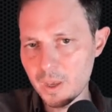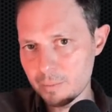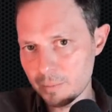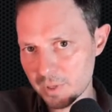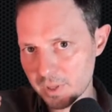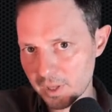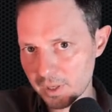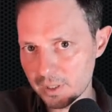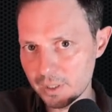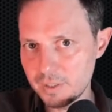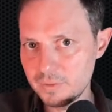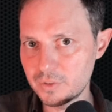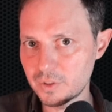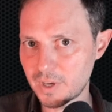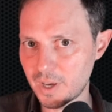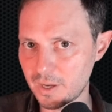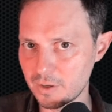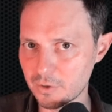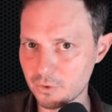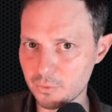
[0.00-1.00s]
But that leaves
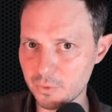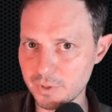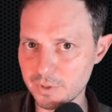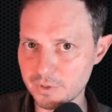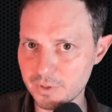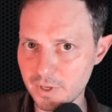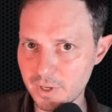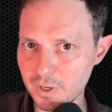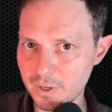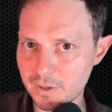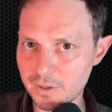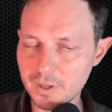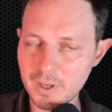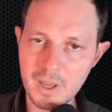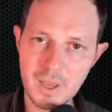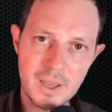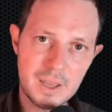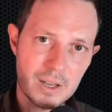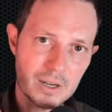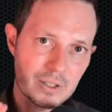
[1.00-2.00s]
category C.
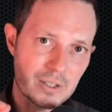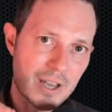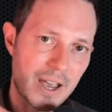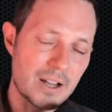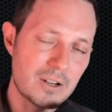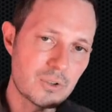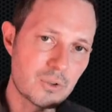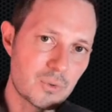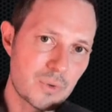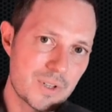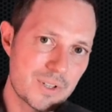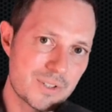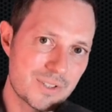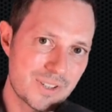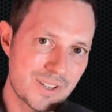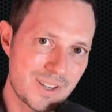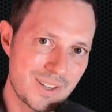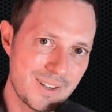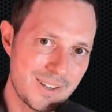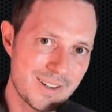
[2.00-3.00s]
And category
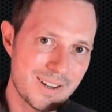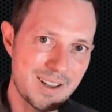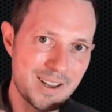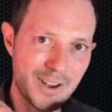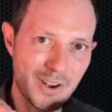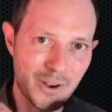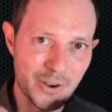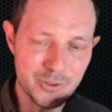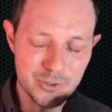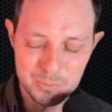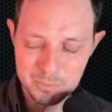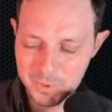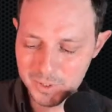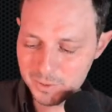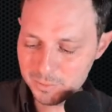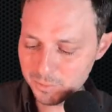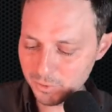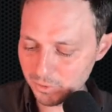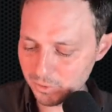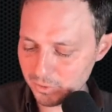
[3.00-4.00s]
C are the
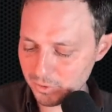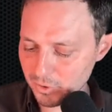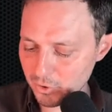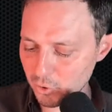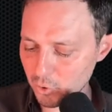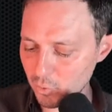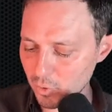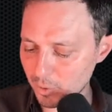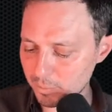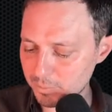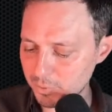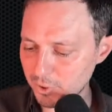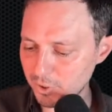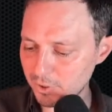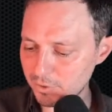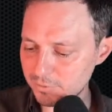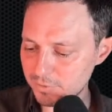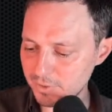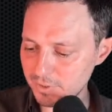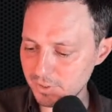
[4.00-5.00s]
people who are
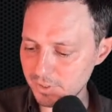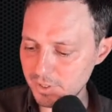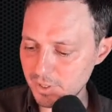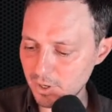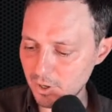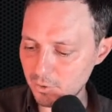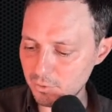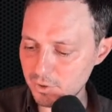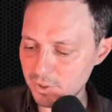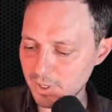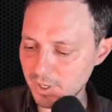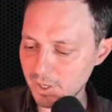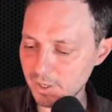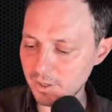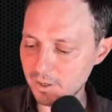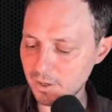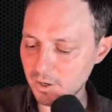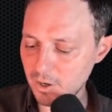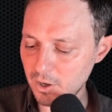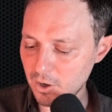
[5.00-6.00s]
perfectly
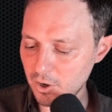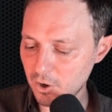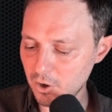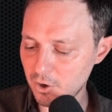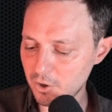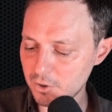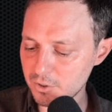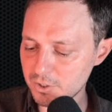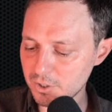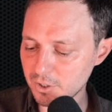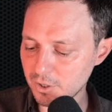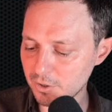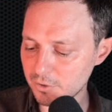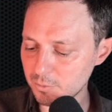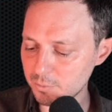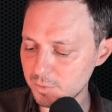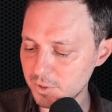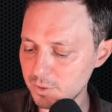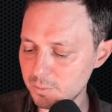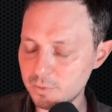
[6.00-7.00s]
okay hurting other
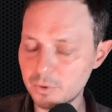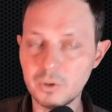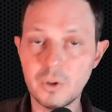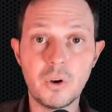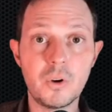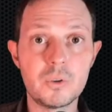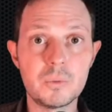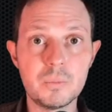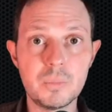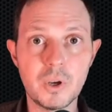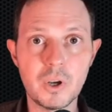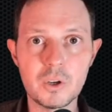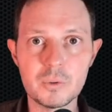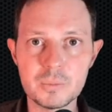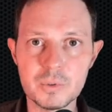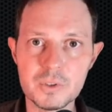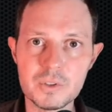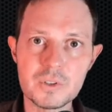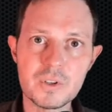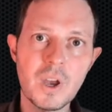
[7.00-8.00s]
people on
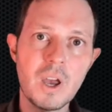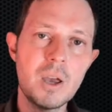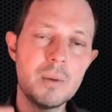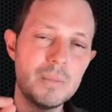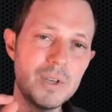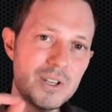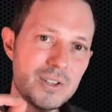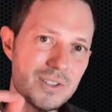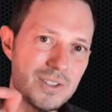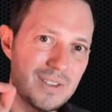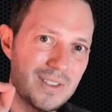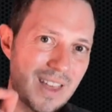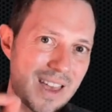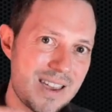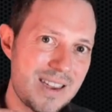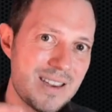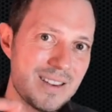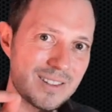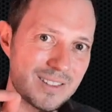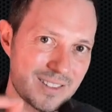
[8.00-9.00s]
purpose because
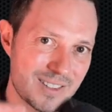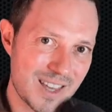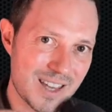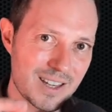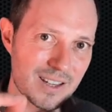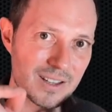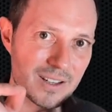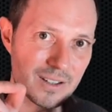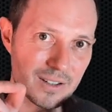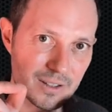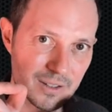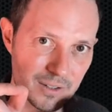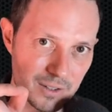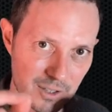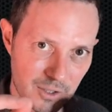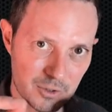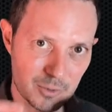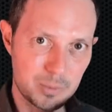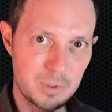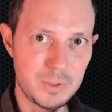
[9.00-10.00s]
they think
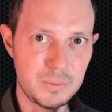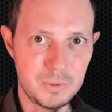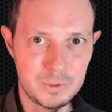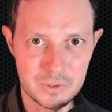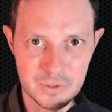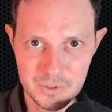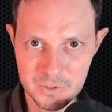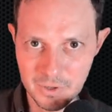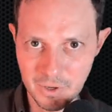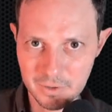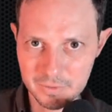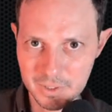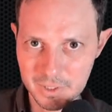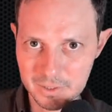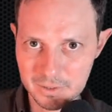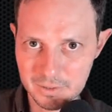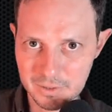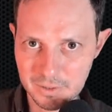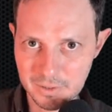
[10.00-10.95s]
the other people deserve it.